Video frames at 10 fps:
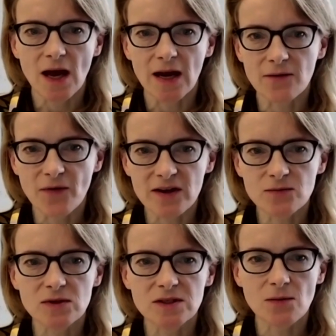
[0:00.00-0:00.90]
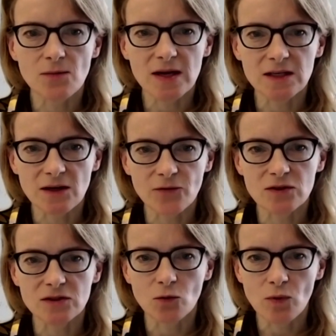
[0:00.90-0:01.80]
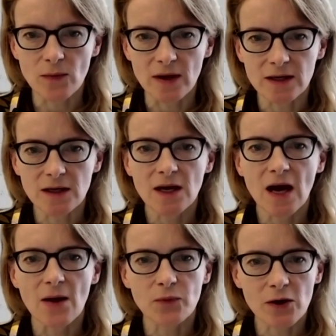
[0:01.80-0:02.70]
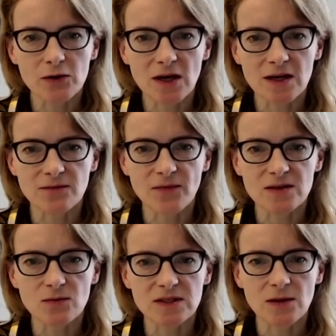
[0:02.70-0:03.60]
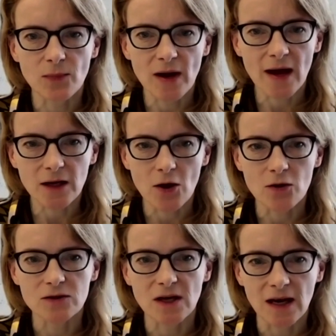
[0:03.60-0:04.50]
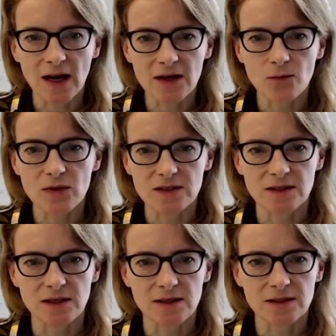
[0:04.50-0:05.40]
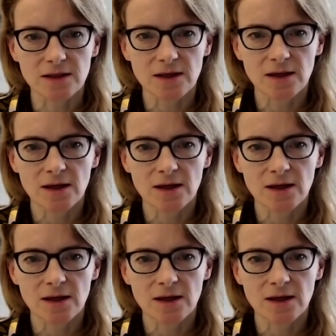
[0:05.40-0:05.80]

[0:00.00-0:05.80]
and investments that make a difference to women, and prioritize investments in Black owned and led businesses.